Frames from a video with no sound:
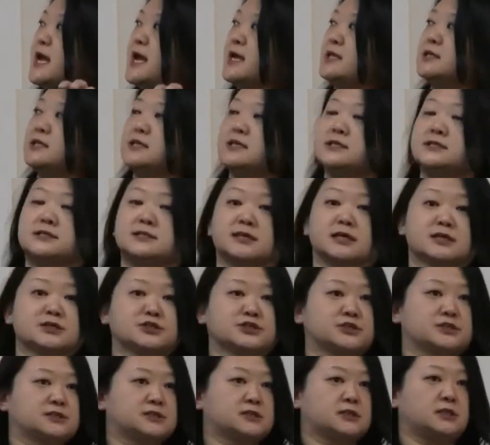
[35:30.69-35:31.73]
and the
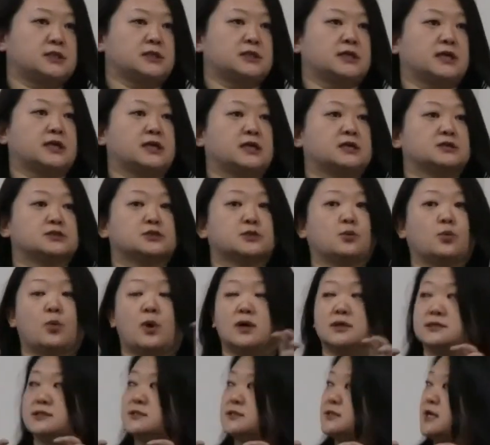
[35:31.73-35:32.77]
addictions clinic into
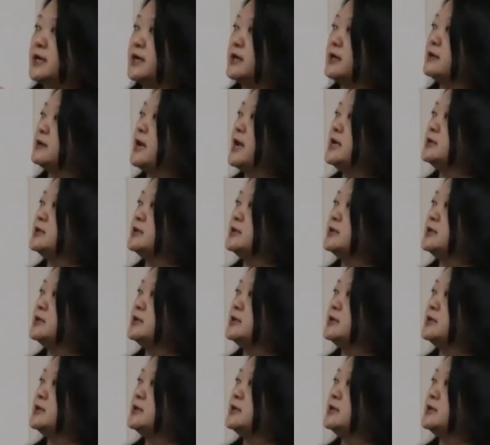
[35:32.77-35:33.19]
one setting.